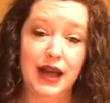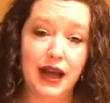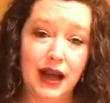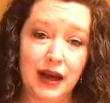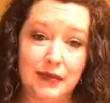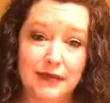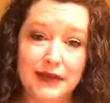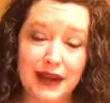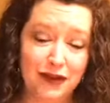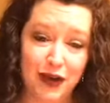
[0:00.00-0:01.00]
Um,
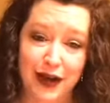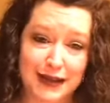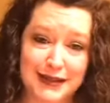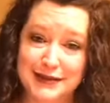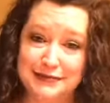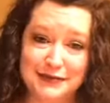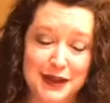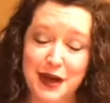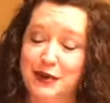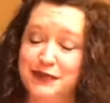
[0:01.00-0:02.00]
if you guys,
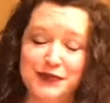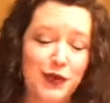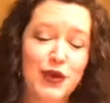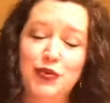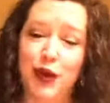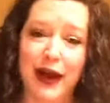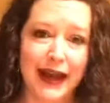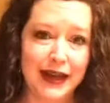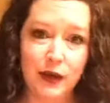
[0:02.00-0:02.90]
you know, we'll pray.